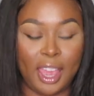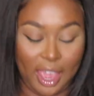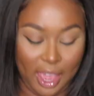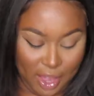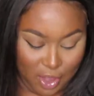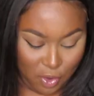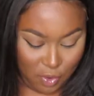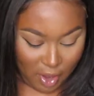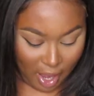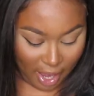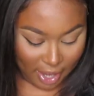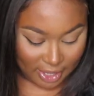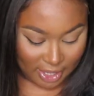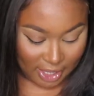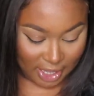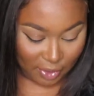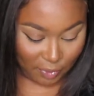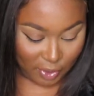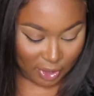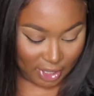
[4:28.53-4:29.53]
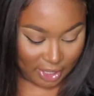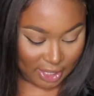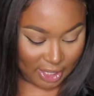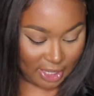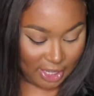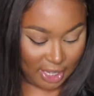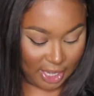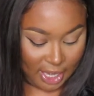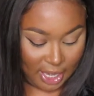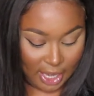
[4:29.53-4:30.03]
and you guys can really
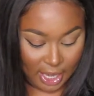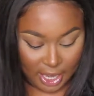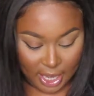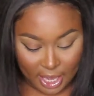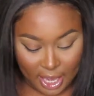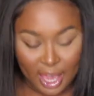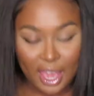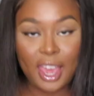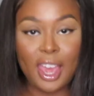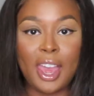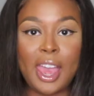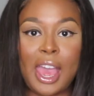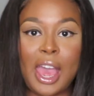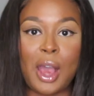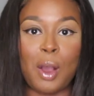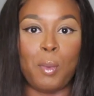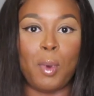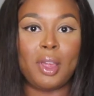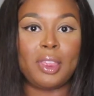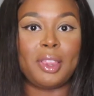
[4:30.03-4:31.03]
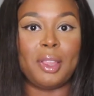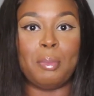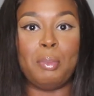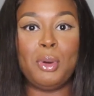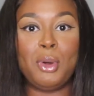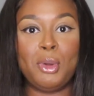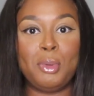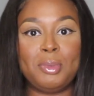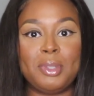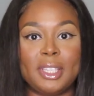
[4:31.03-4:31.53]
see what the
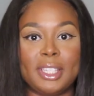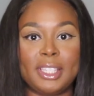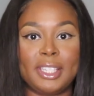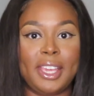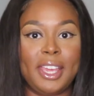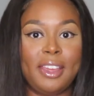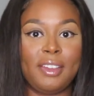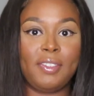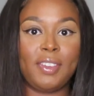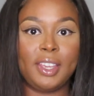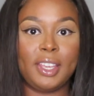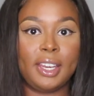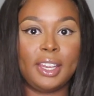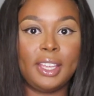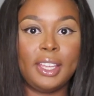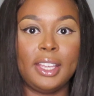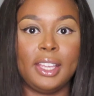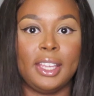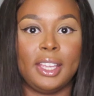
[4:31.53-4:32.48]
boobs is giving.